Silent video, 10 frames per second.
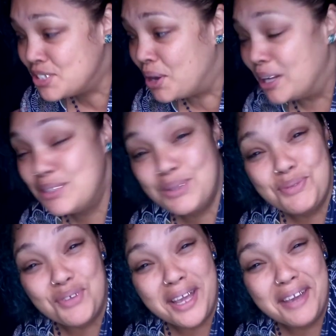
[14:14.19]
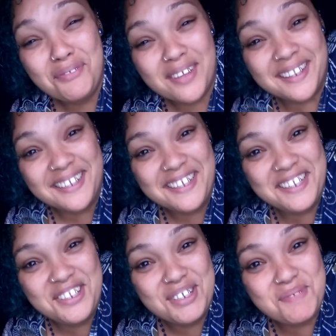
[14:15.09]
I took forever in the
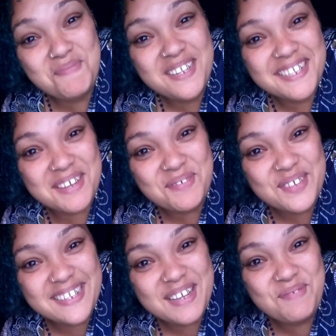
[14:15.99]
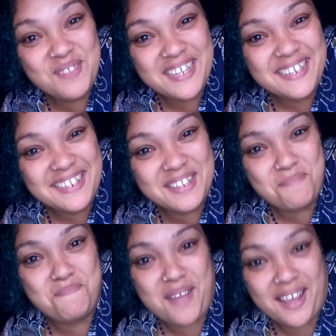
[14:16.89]
kitchen. Meantime, I was emptying it in
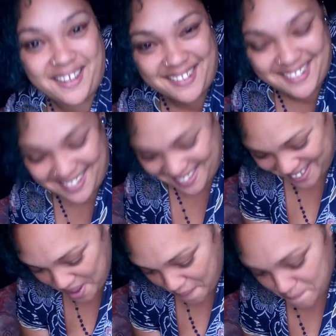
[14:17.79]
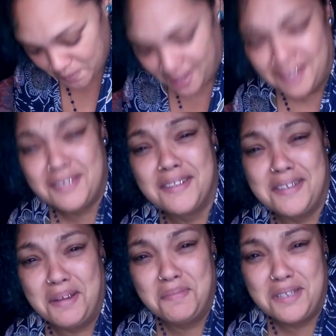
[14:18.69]
the packets. But as I
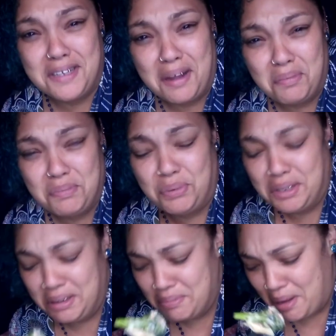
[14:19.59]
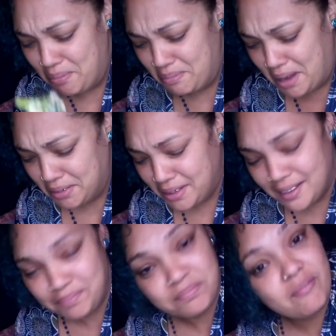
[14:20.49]
was emptying it, I put it in my mouth,
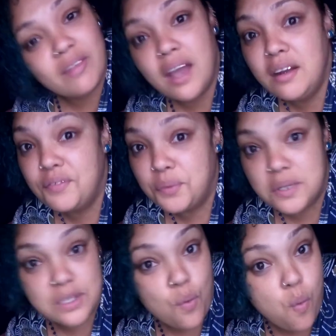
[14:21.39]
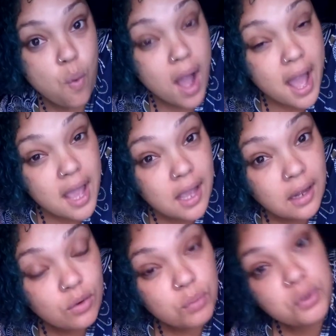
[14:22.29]
and I don't know if it was a
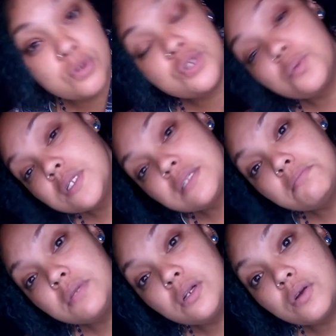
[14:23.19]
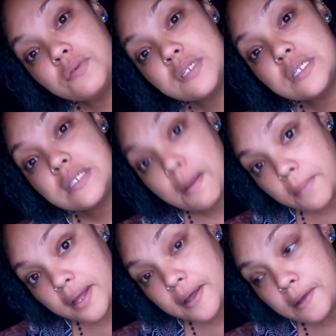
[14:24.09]
wine or because it was the middle of
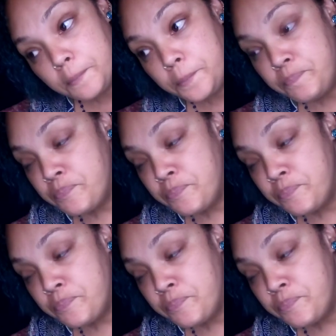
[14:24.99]
summer.